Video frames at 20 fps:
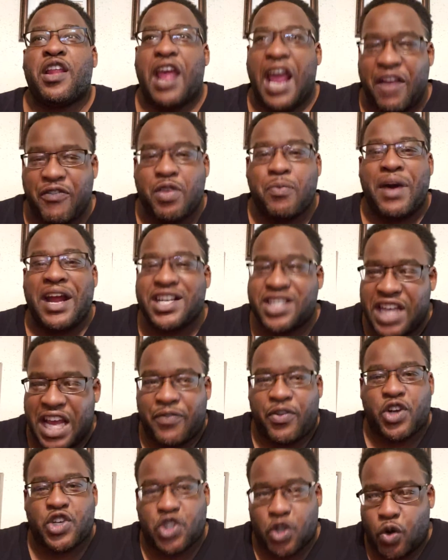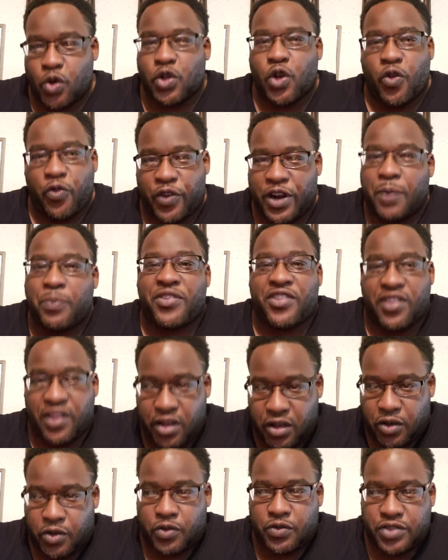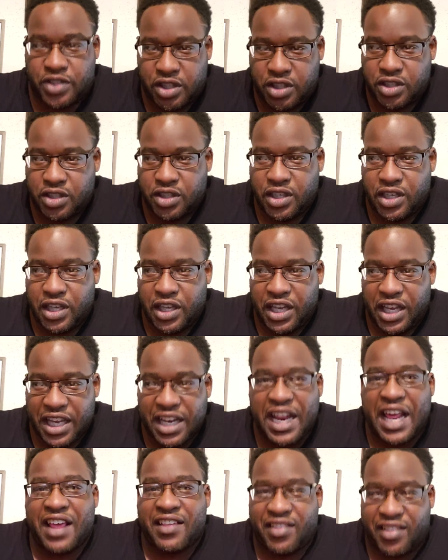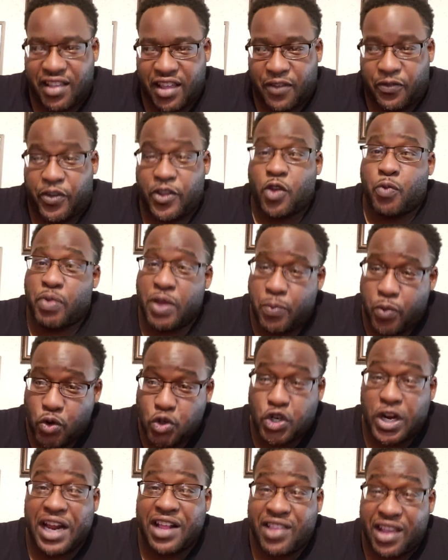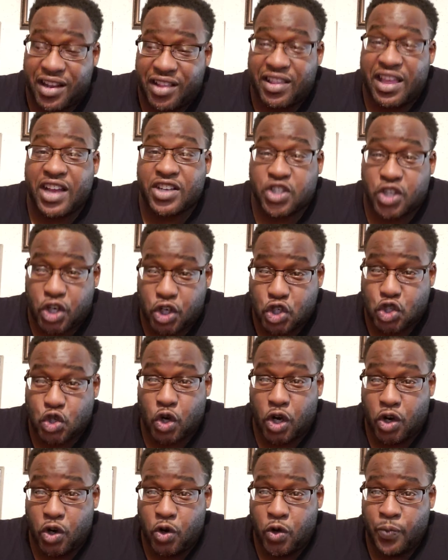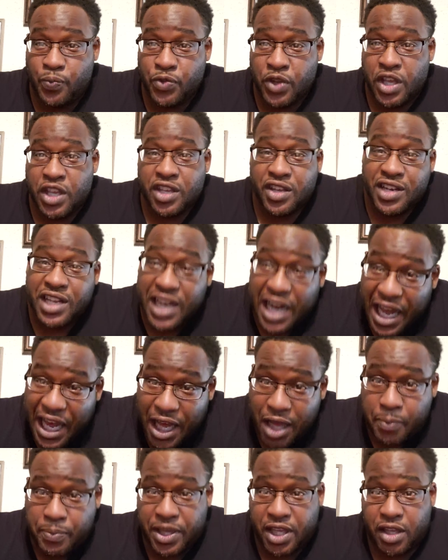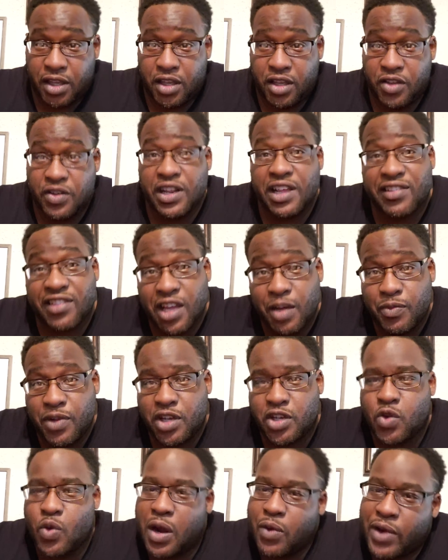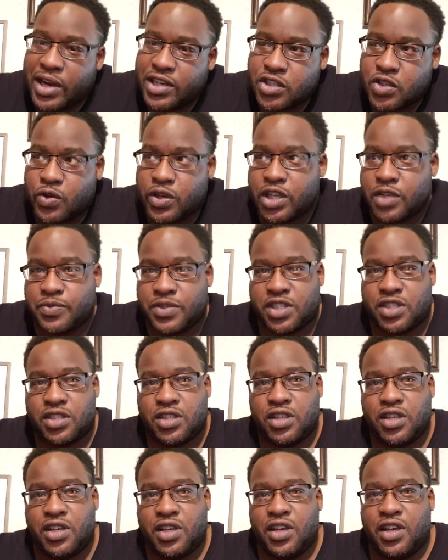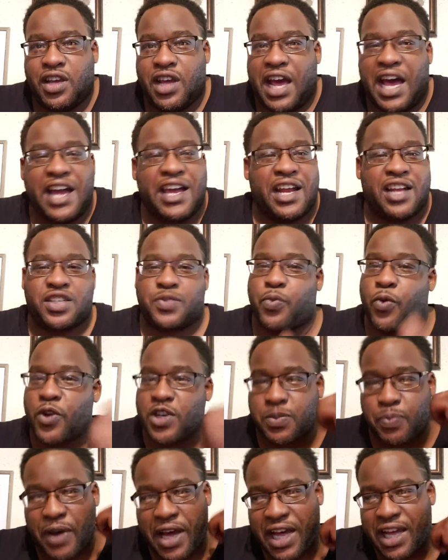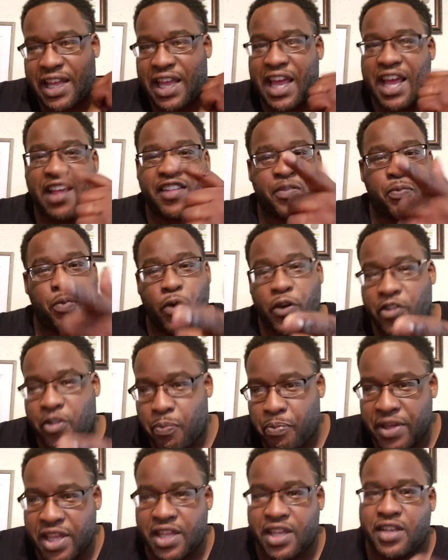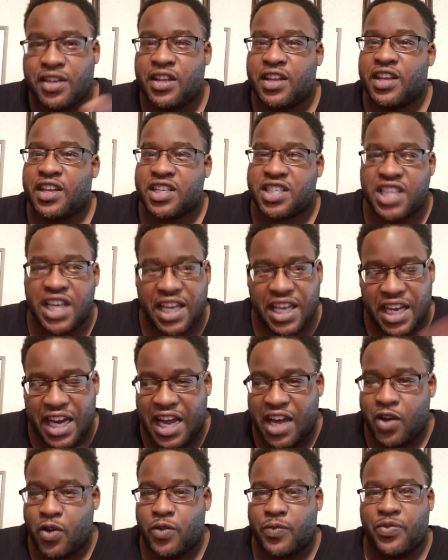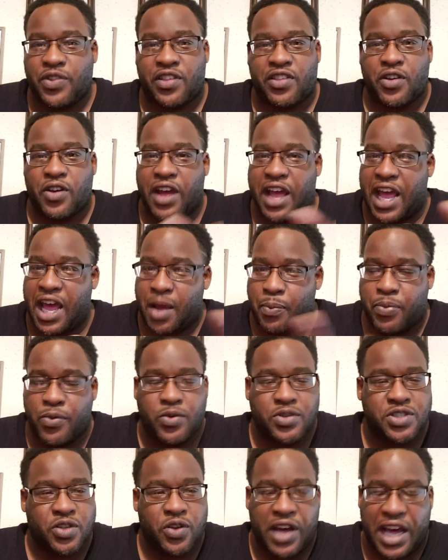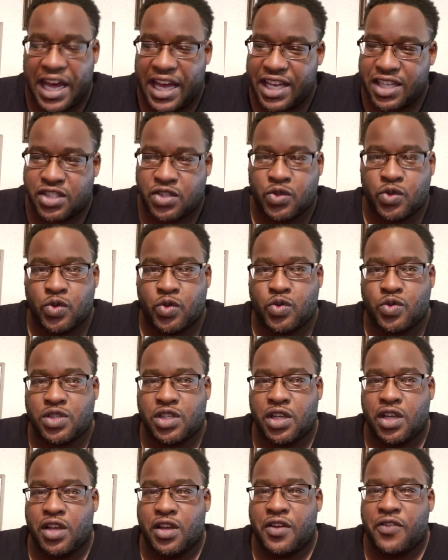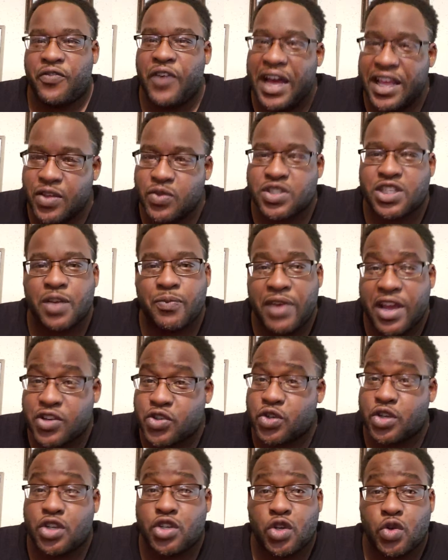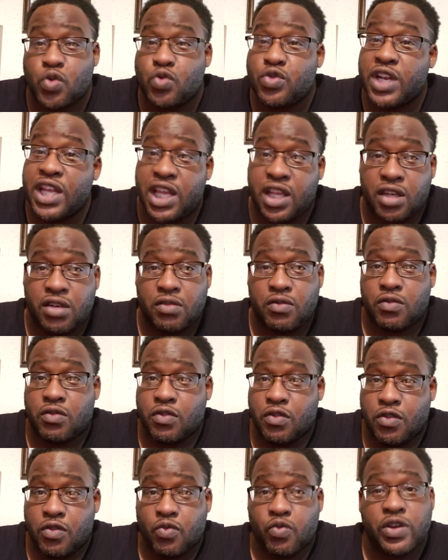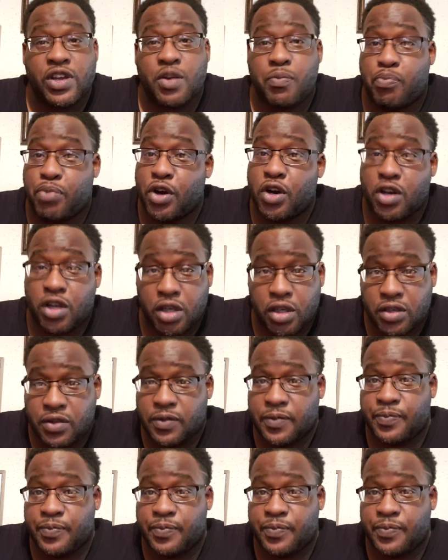Everybody should have control over themselves. And that's it. For you people who try to take this extra control, you need a hobby. You need something to do. I write scripts. I got a sports podcast, Sports Beat. Check it out. It's on Apple. It's on iTunes. Find you something extra to do. Knit. Read a book.